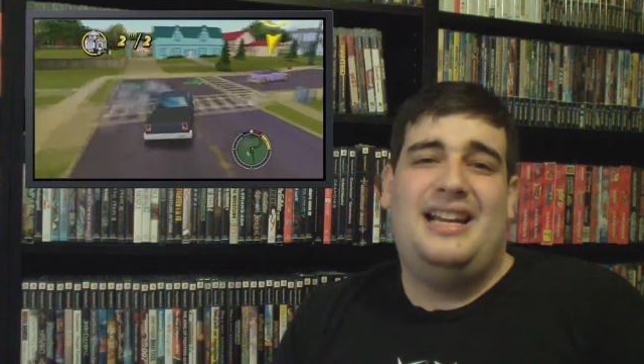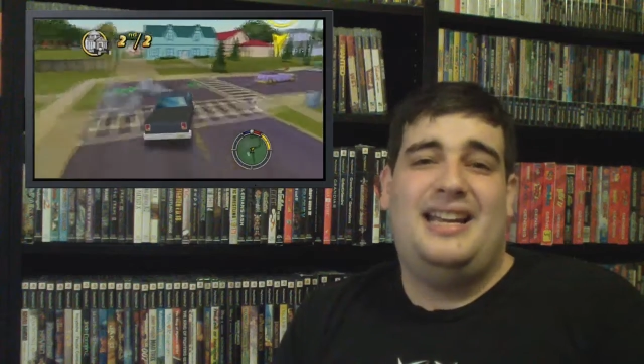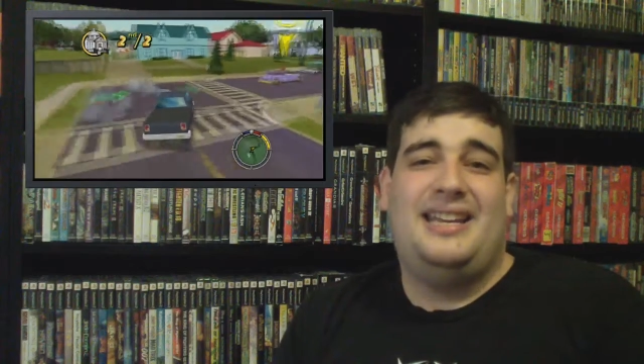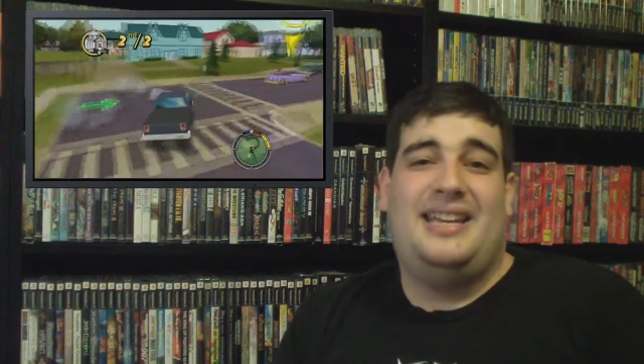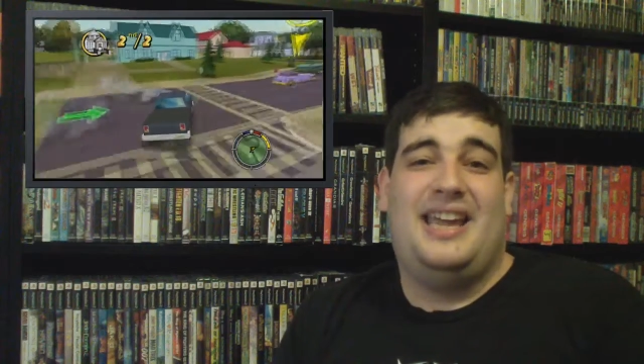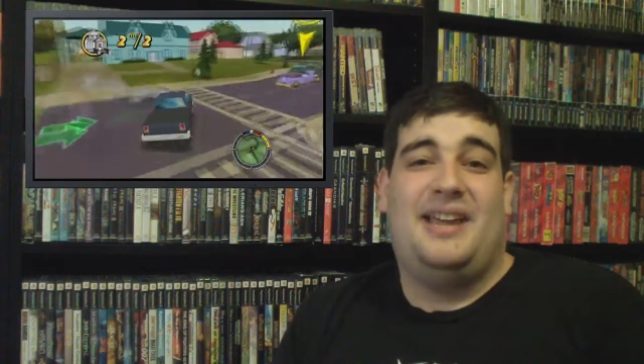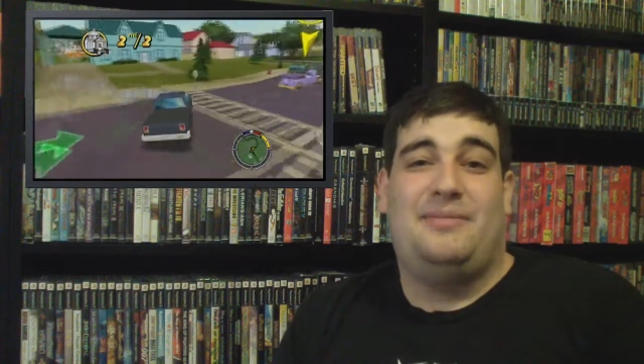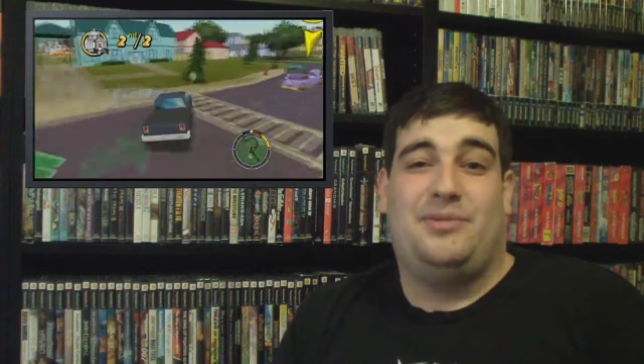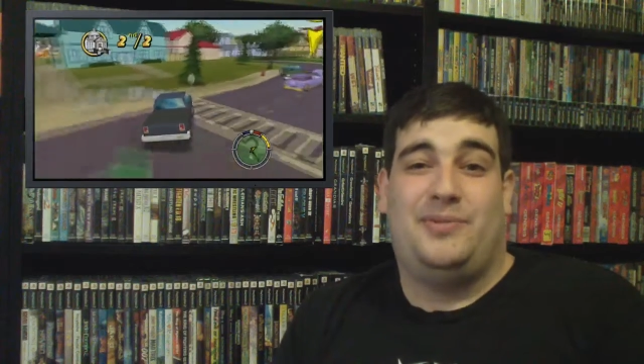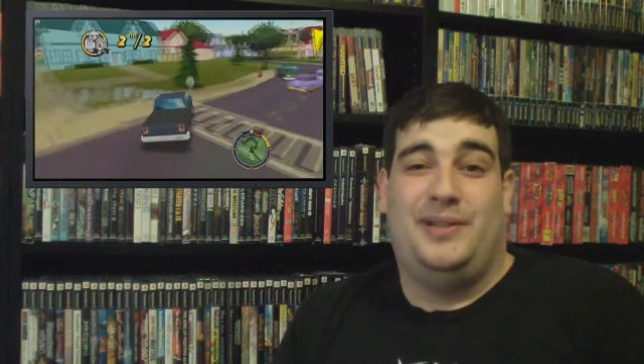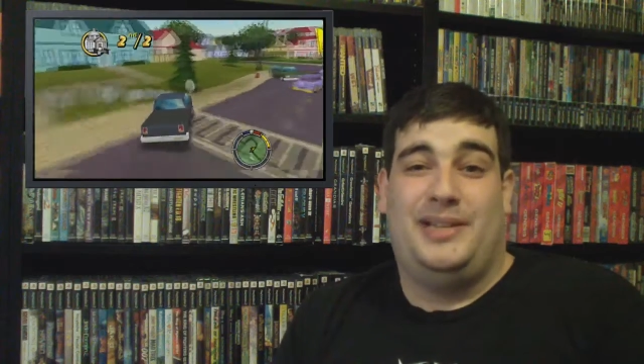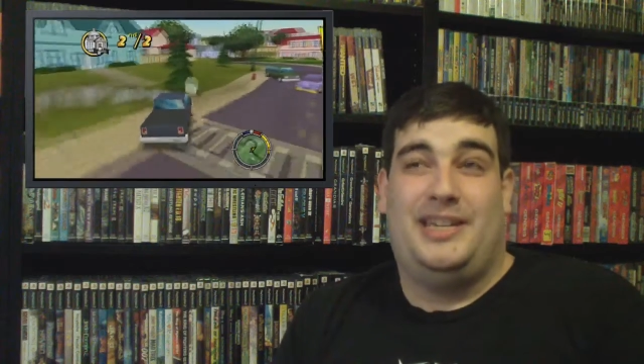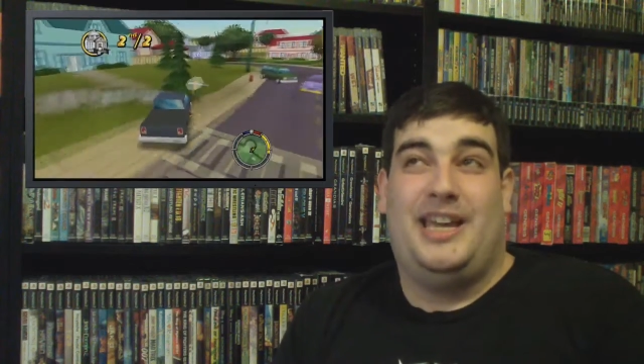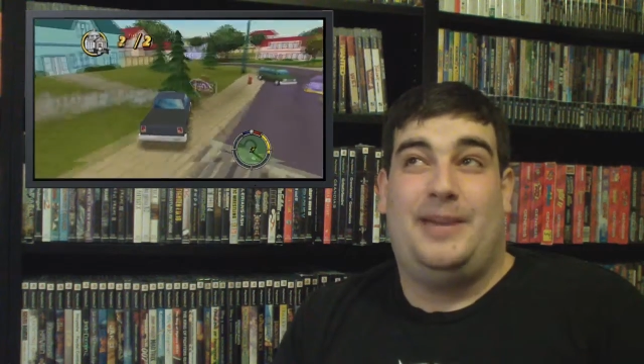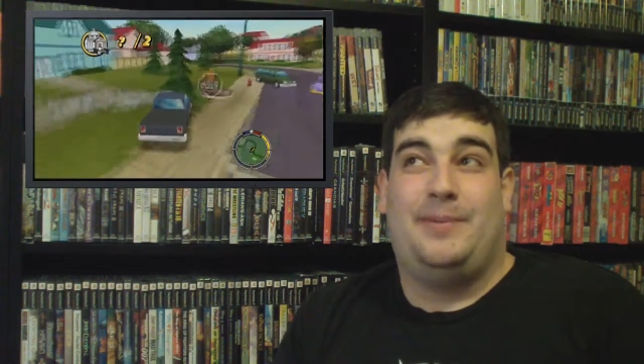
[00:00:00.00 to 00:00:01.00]
lot of games
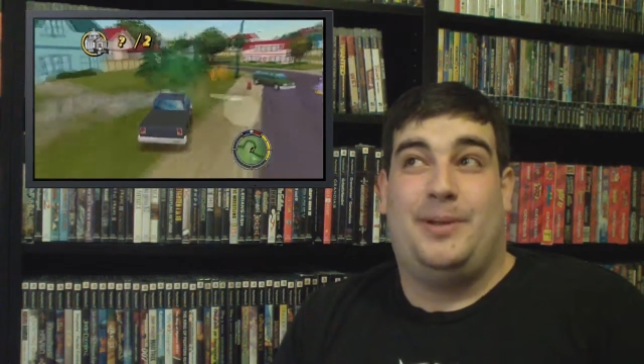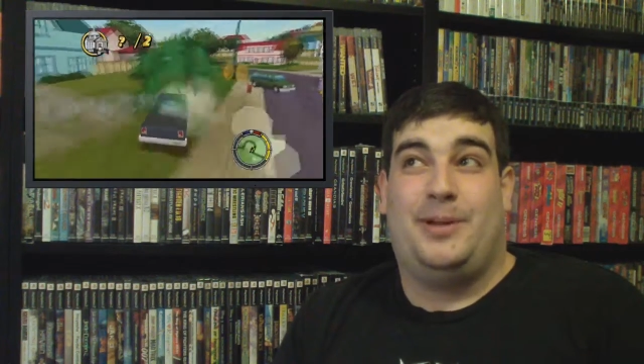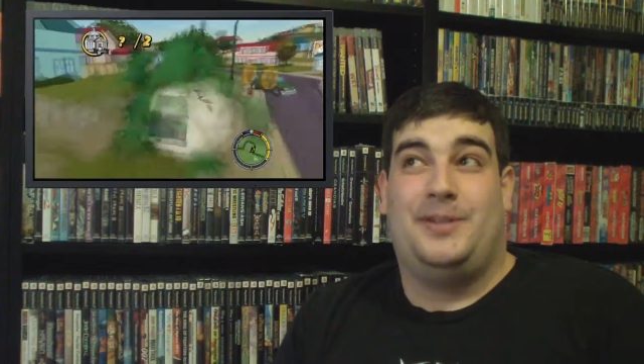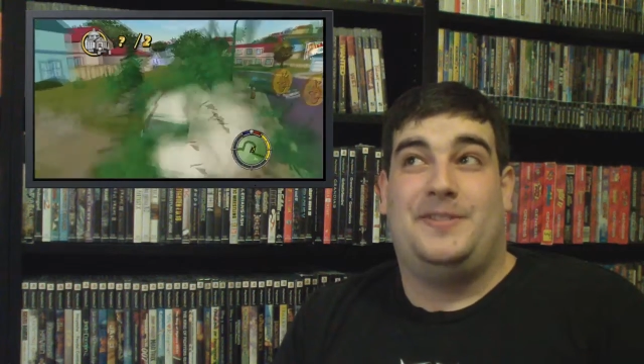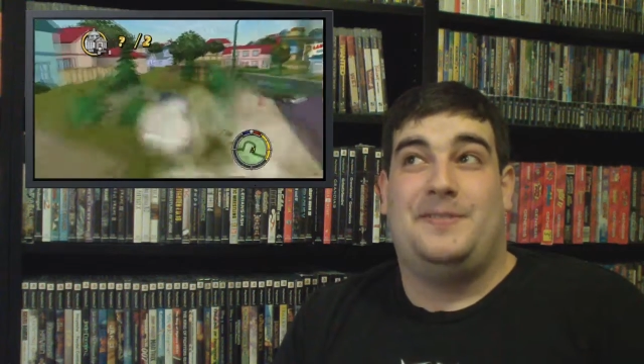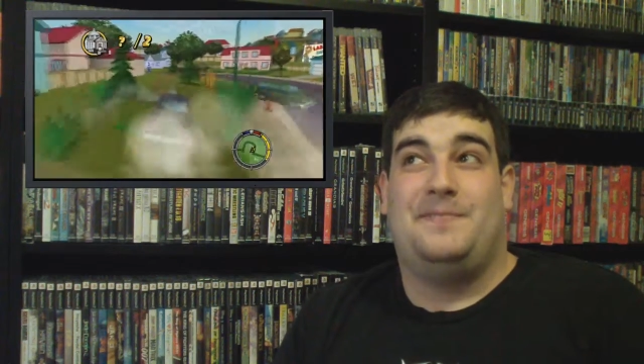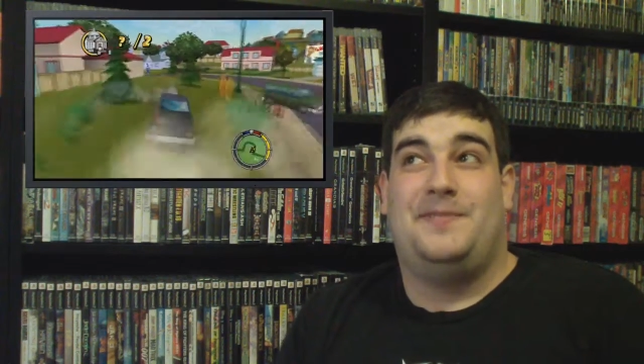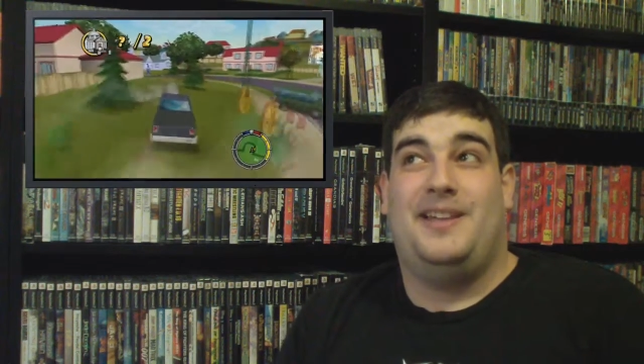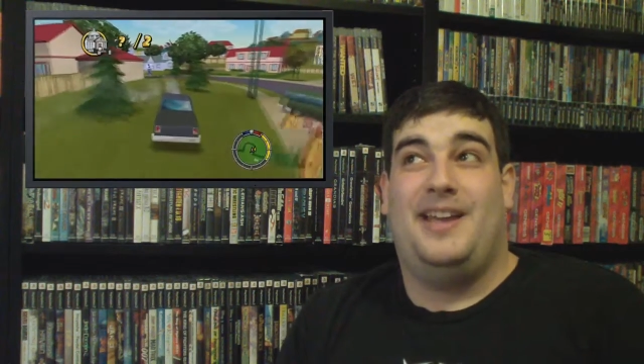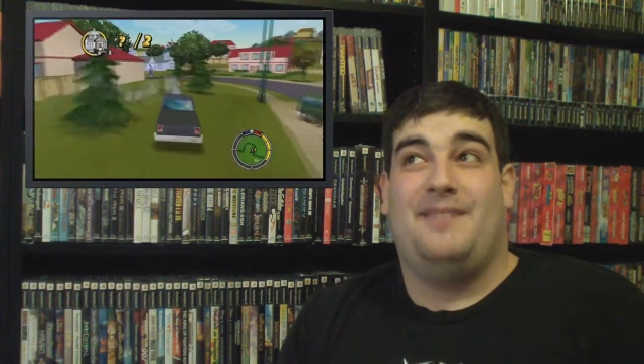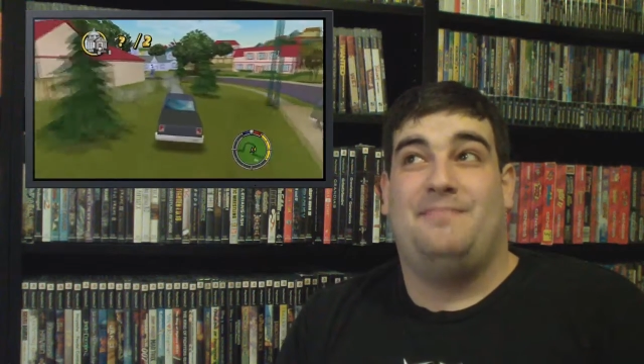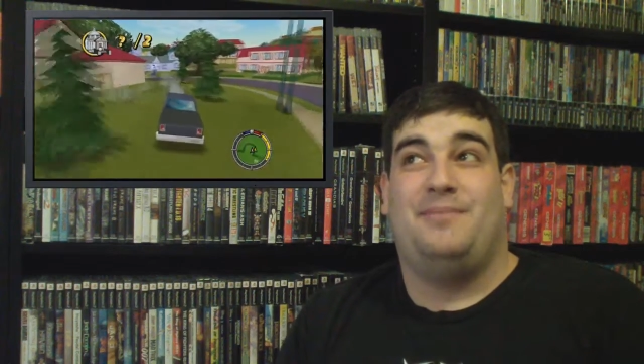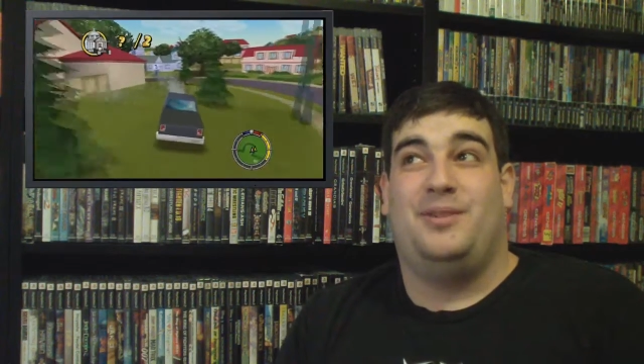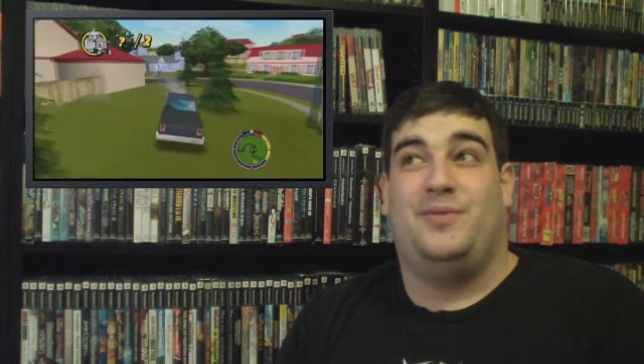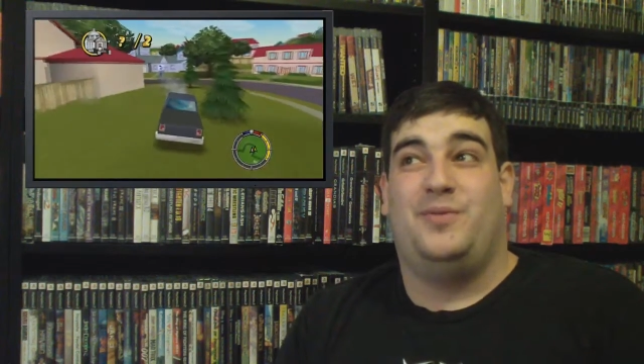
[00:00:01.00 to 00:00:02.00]
really came out in
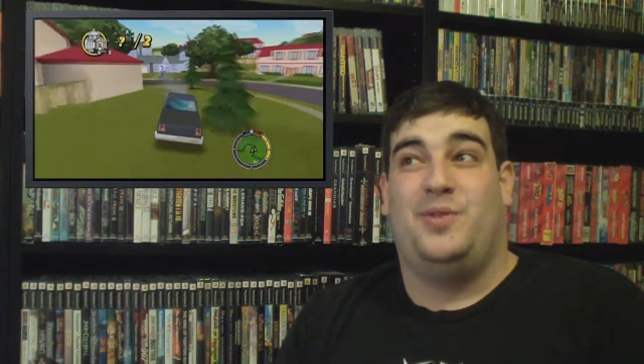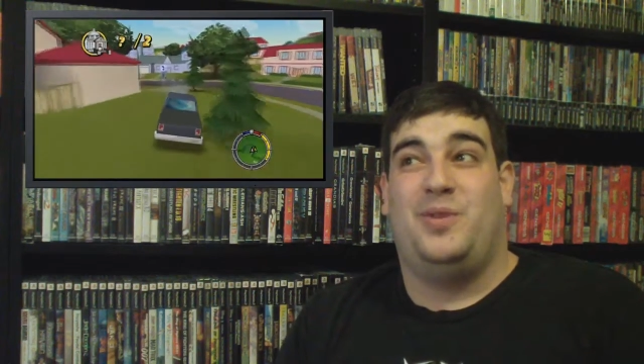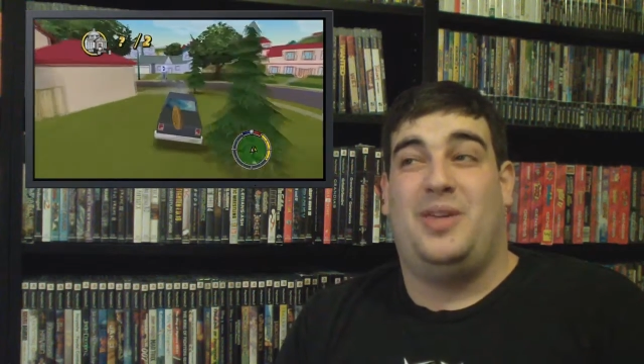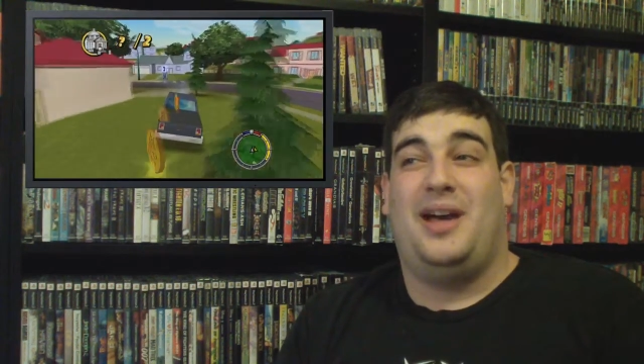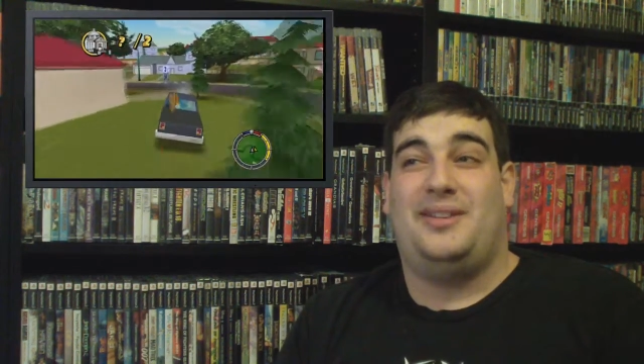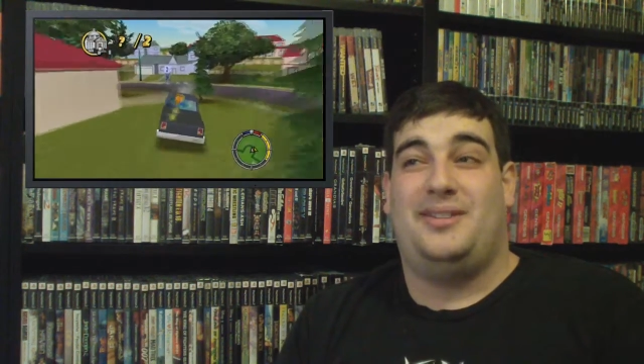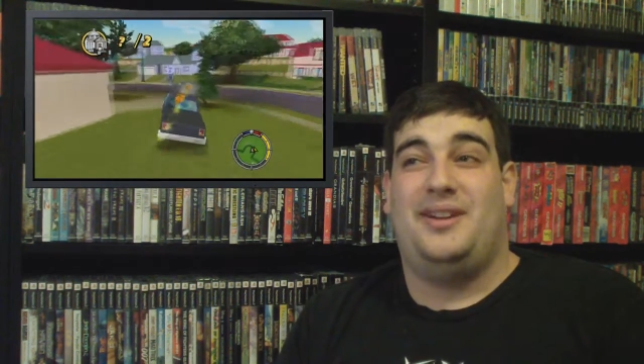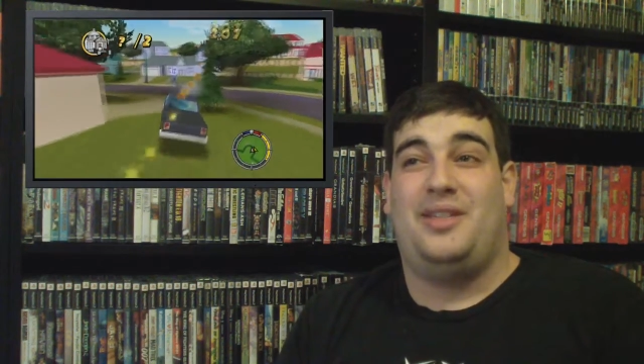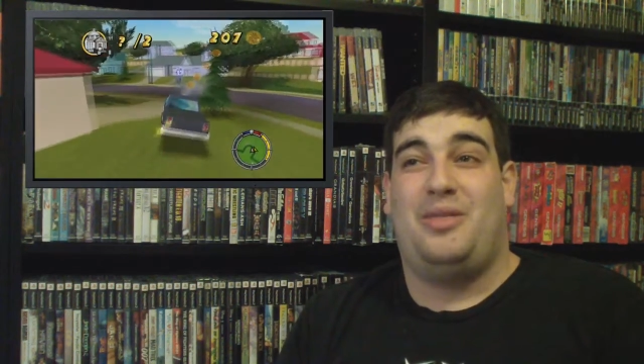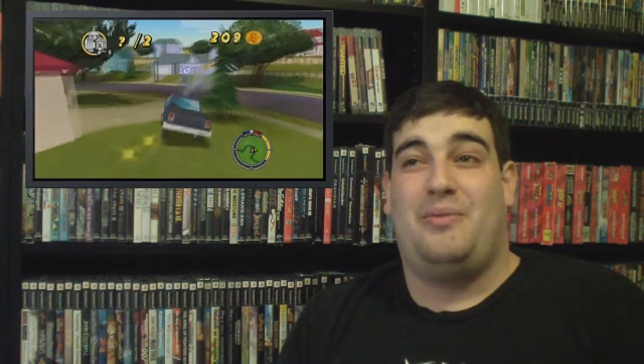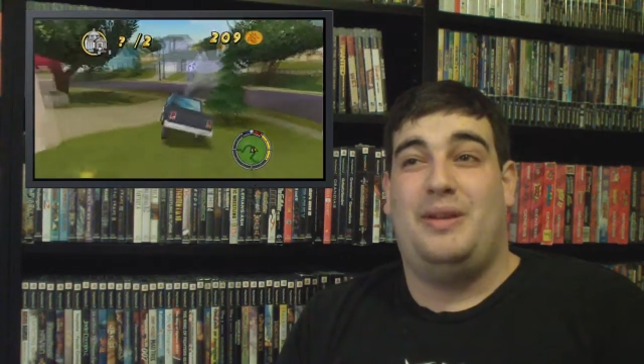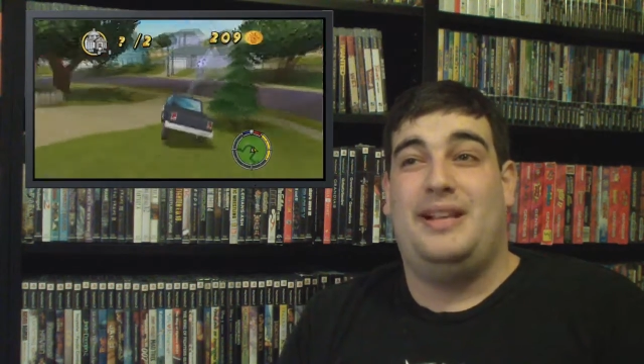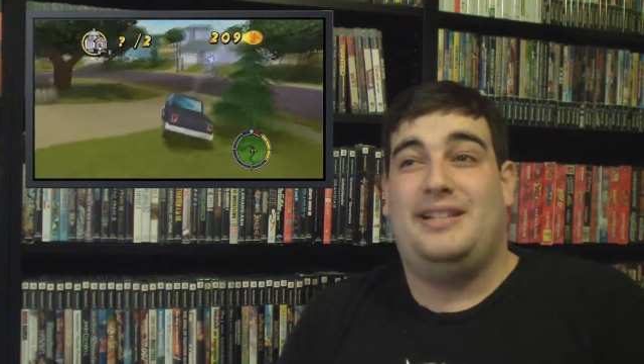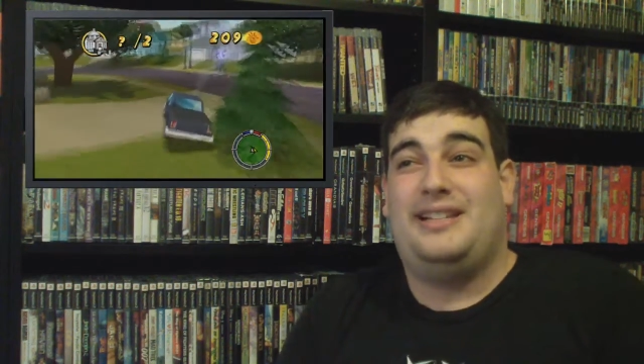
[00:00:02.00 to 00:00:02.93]
September of 2003.